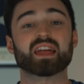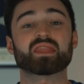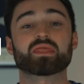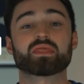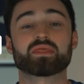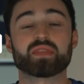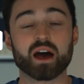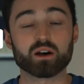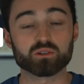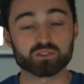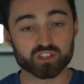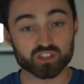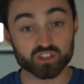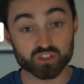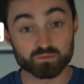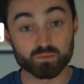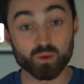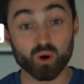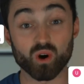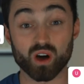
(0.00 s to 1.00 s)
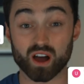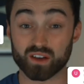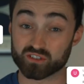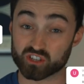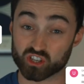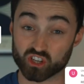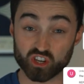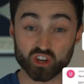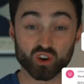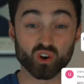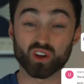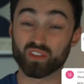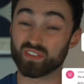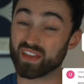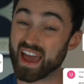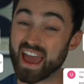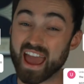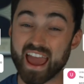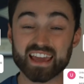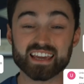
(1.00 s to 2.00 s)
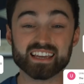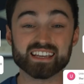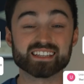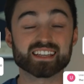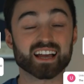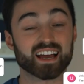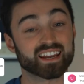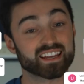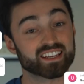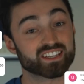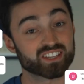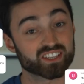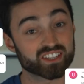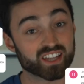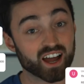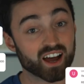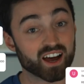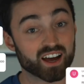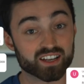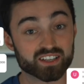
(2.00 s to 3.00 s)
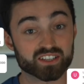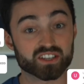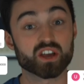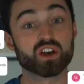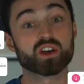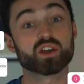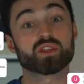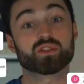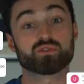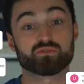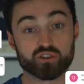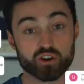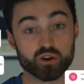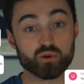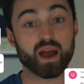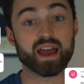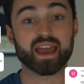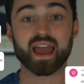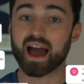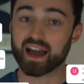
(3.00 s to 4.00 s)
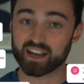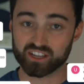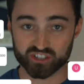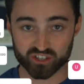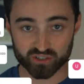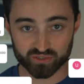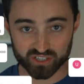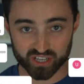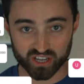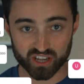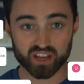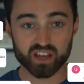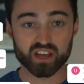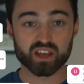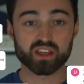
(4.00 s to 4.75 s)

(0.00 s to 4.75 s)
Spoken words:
and thousands more have secured their A's and A stars through AITutor,